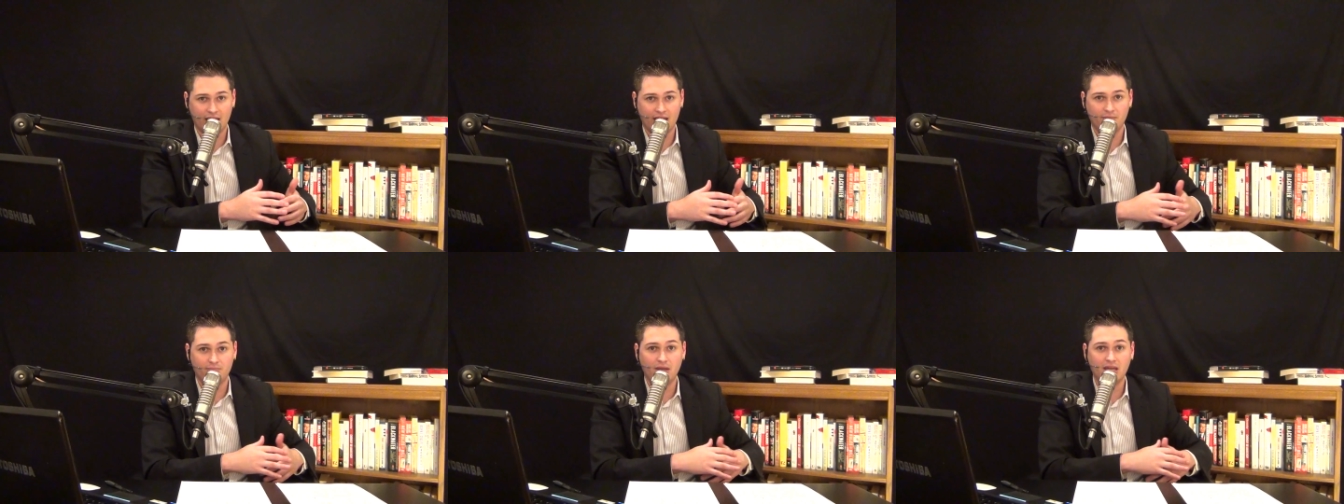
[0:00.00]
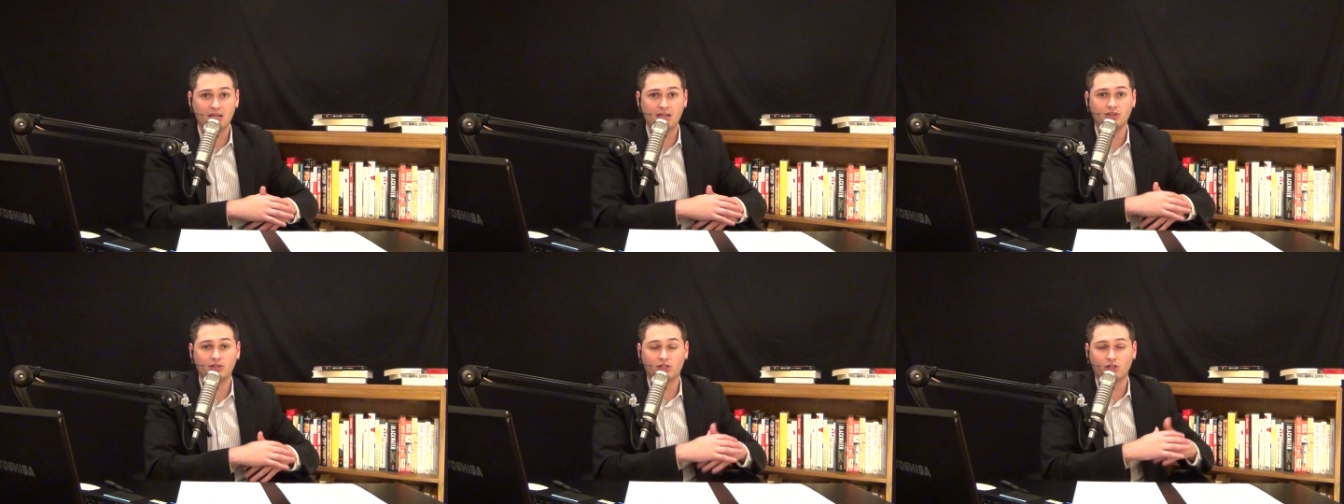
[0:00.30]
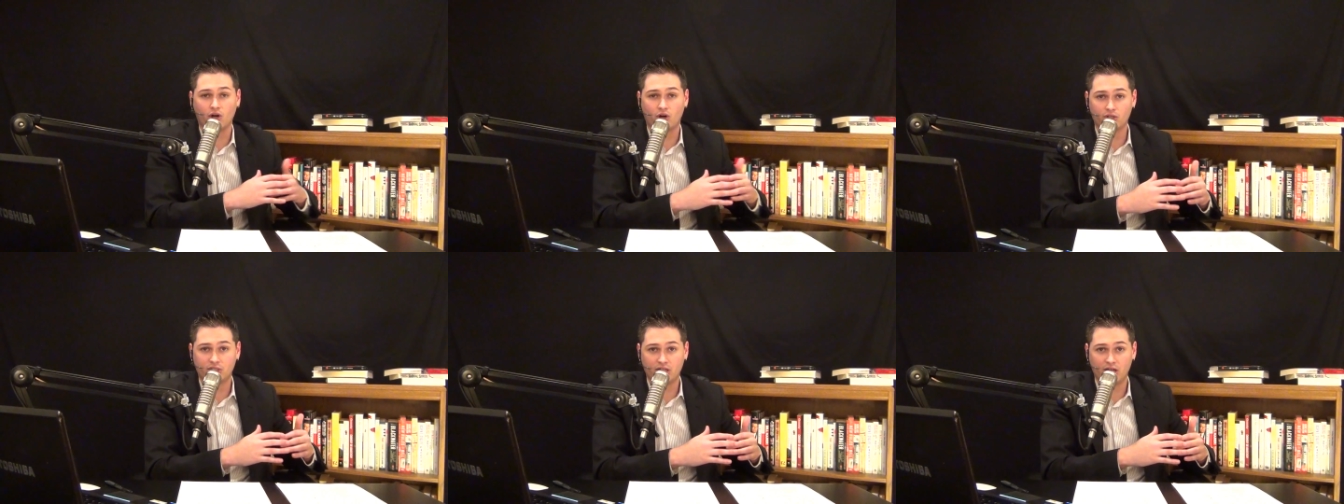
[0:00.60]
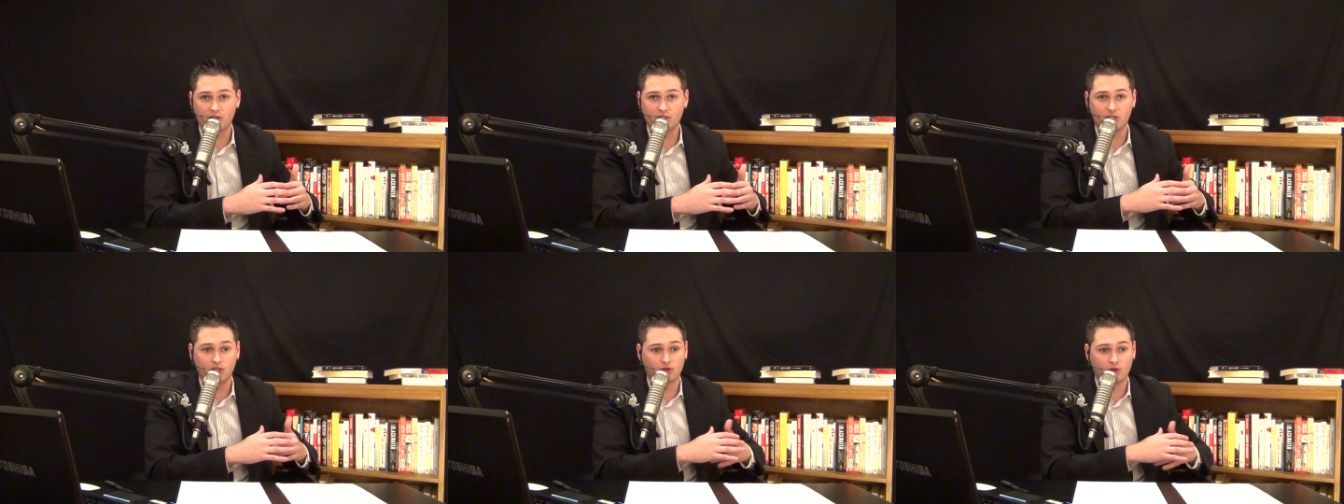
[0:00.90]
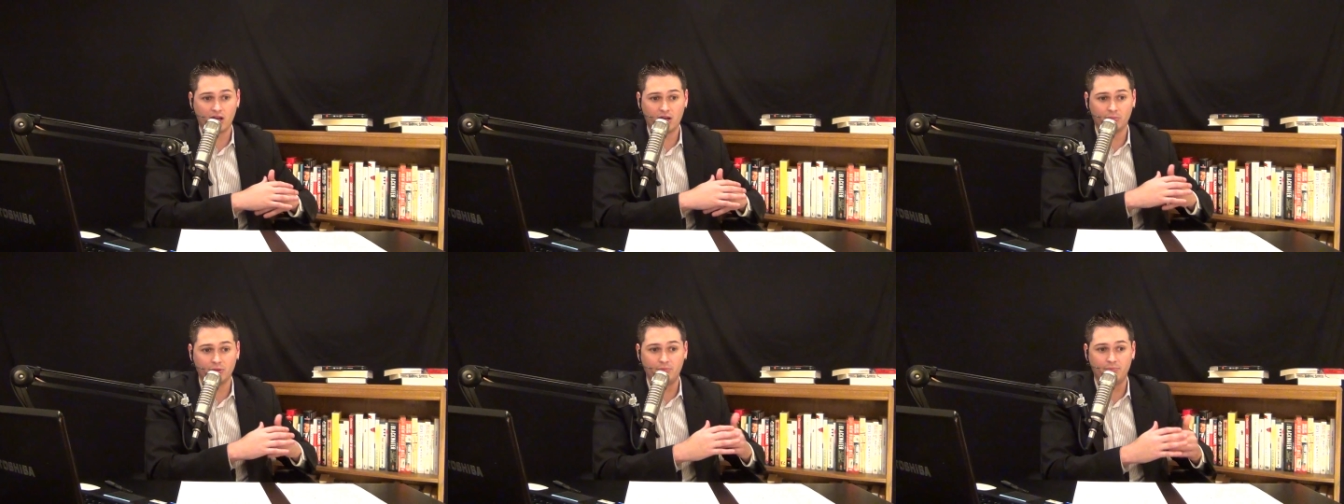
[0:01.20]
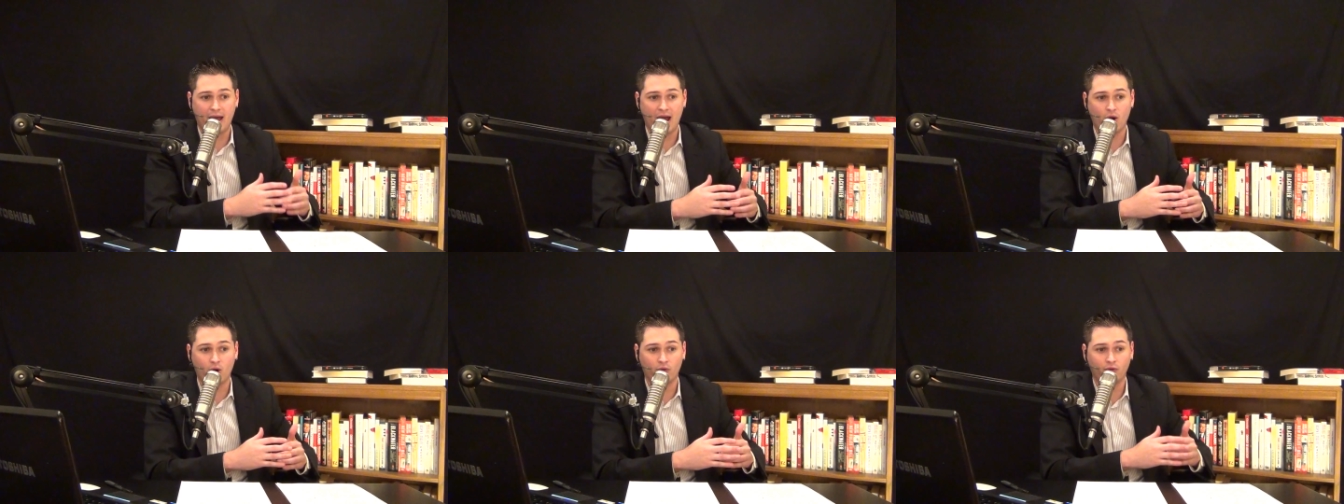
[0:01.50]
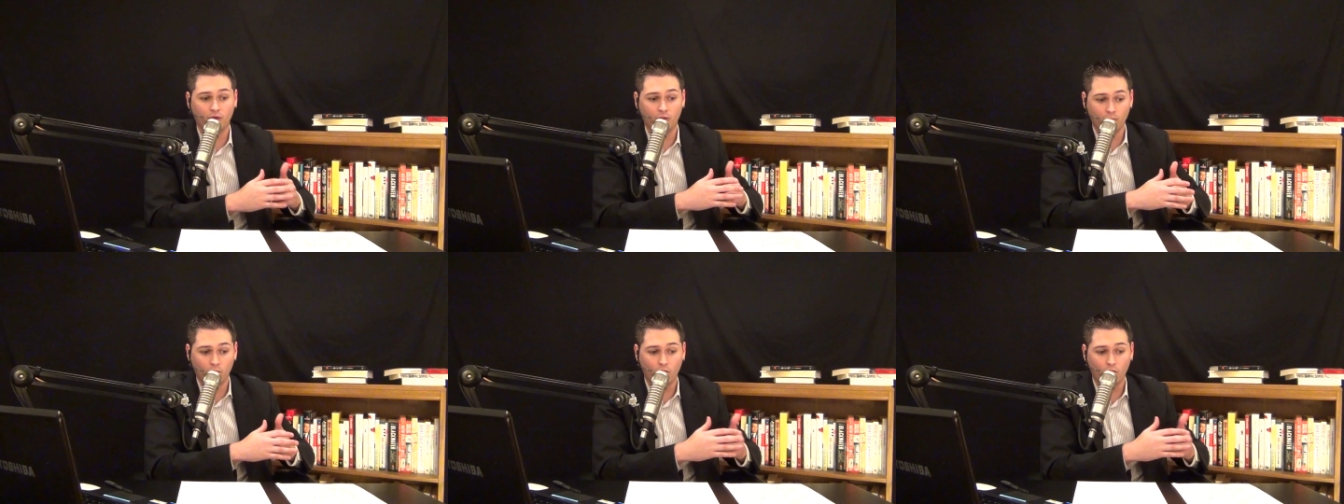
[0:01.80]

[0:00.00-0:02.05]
and making the cartels incredibly powerful,